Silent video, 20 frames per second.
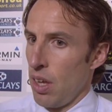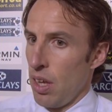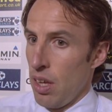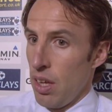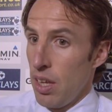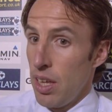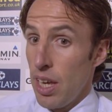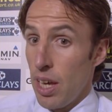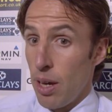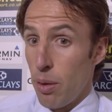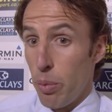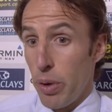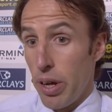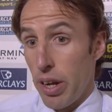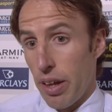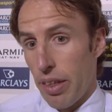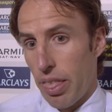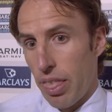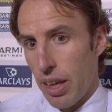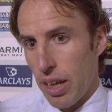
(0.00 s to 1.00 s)
Yeah,
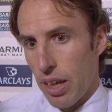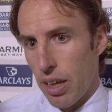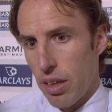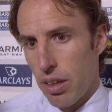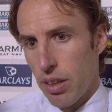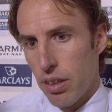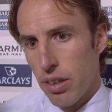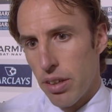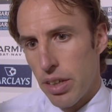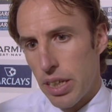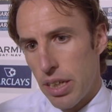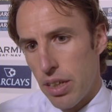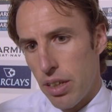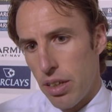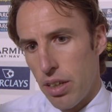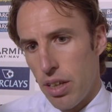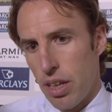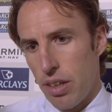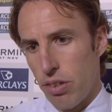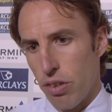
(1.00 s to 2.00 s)
well, I think
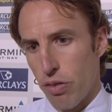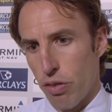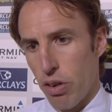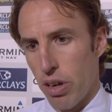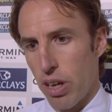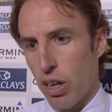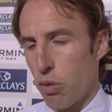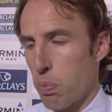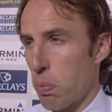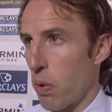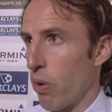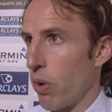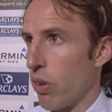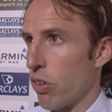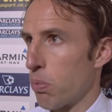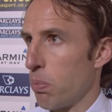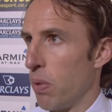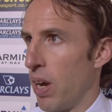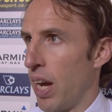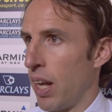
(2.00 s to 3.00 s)
he's a very
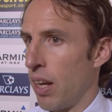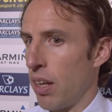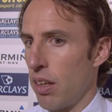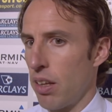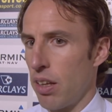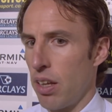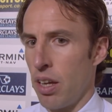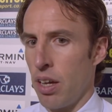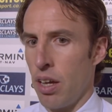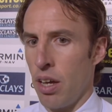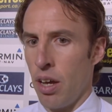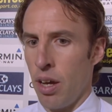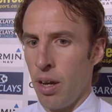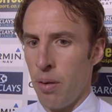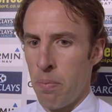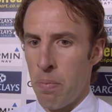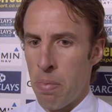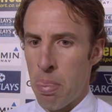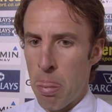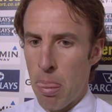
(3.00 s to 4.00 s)
experienced
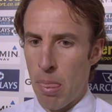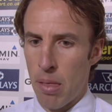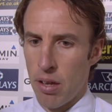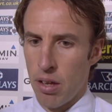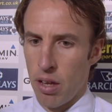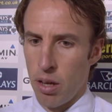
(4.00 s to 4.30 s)
man.